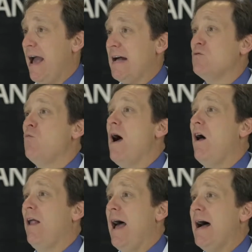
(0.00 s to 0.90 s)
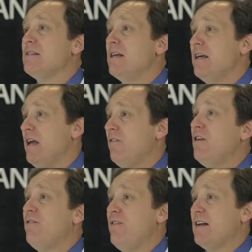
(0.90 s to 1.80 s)
as well as, if
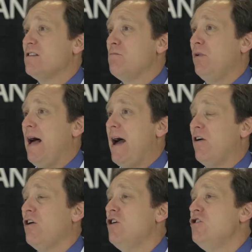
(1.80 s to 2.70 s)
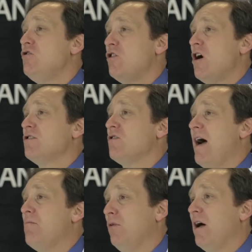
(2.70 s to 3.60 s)
it affects the bladder, you can also
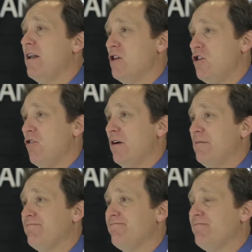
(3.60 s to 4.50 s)
have blood in the urine.